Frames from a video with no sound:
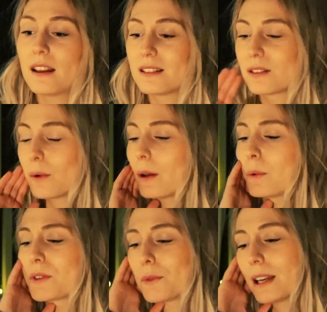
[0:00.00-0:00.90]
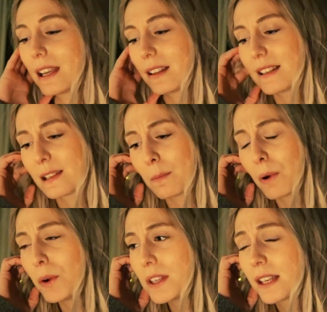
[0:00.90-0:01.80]
So I was really
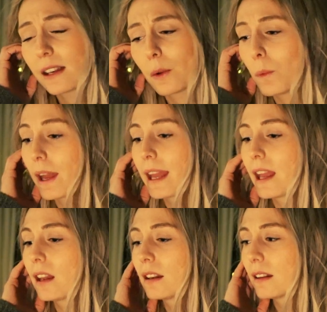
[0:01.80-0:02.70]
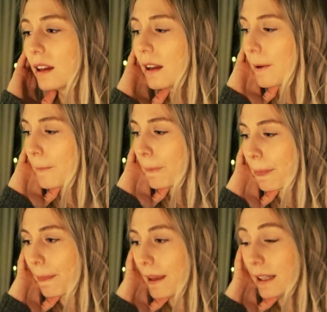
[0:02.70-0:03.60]
disappointed in a way, and
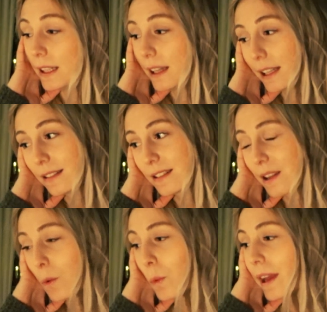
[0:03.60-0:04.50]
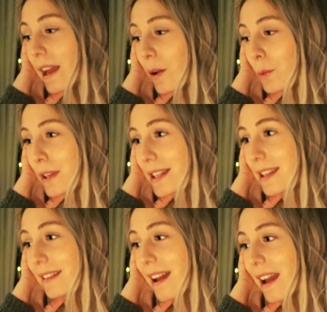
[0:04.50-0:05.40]
in some way I wish
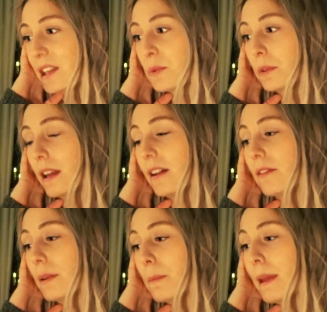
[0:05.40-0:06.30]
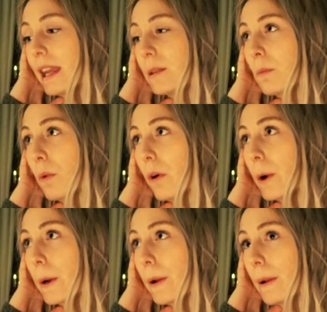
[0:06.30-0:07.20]
that the ice would have made
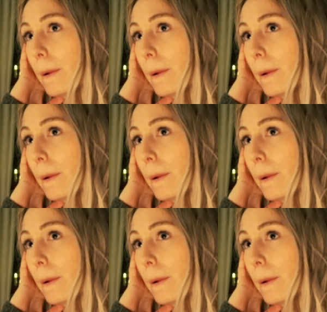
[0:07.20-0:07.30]
more